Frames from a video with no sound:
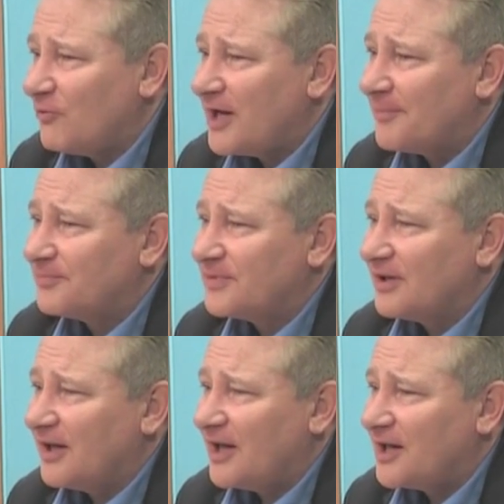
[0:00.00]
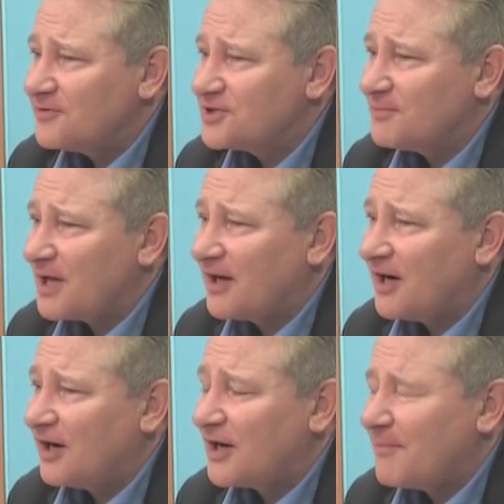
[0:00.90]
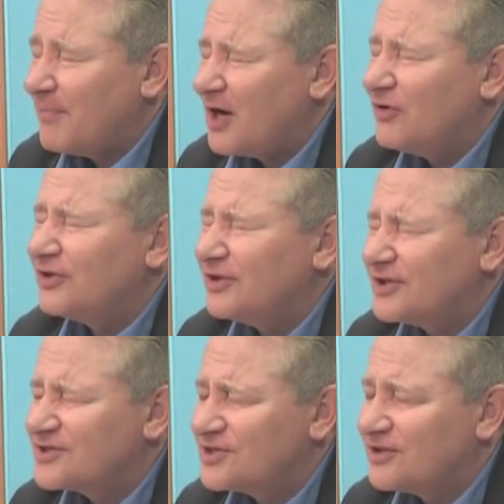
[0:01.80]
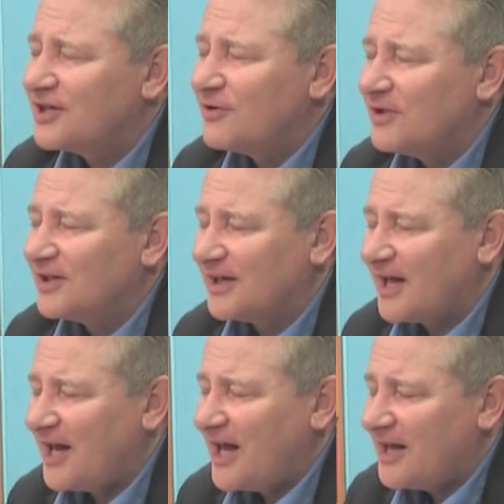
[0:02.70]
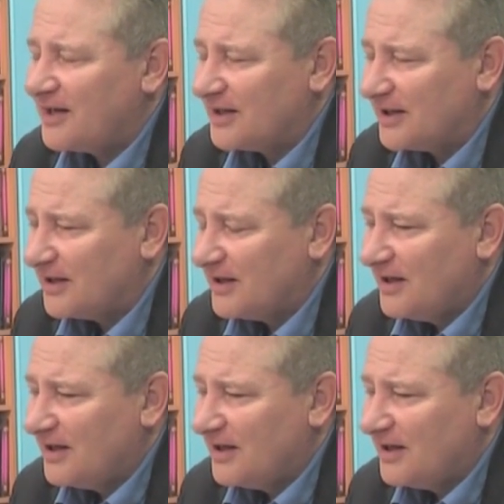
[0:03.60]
wept, and I was in my car and I pounded the steering wheel in agony